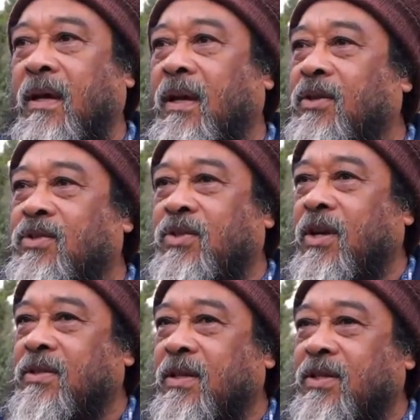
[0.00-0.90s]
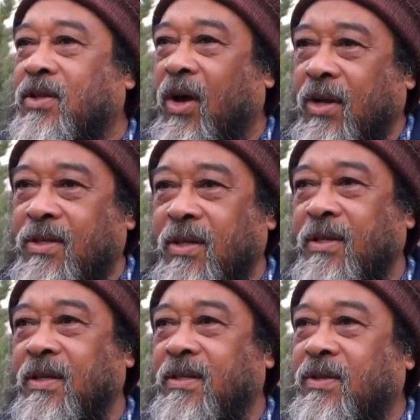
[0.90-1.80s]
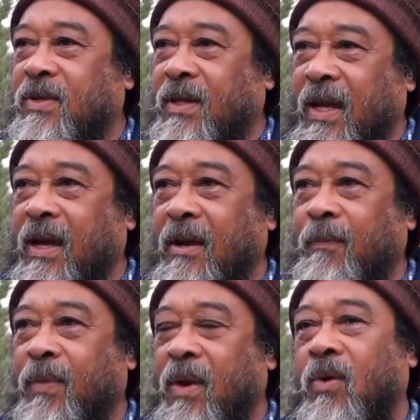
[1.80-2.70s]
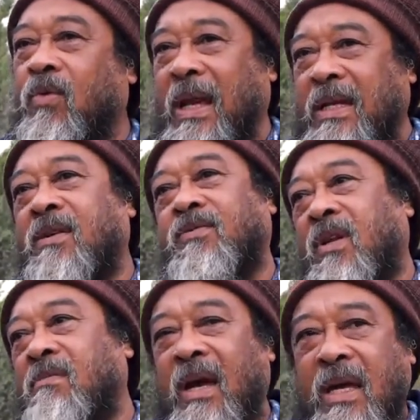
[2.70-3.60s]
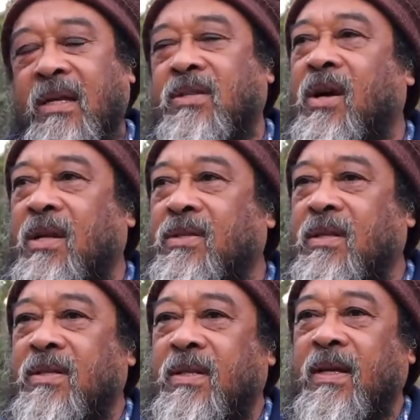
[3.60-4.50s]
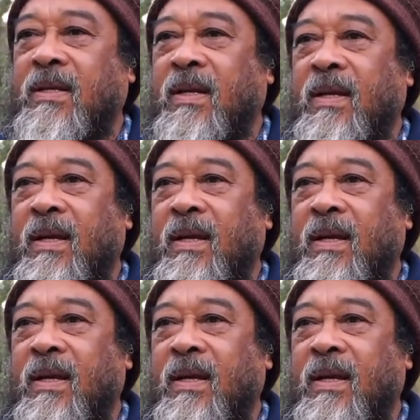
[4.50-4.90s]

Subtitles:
It is just, it's constant. It's there. Relative to the mind, it's constant state.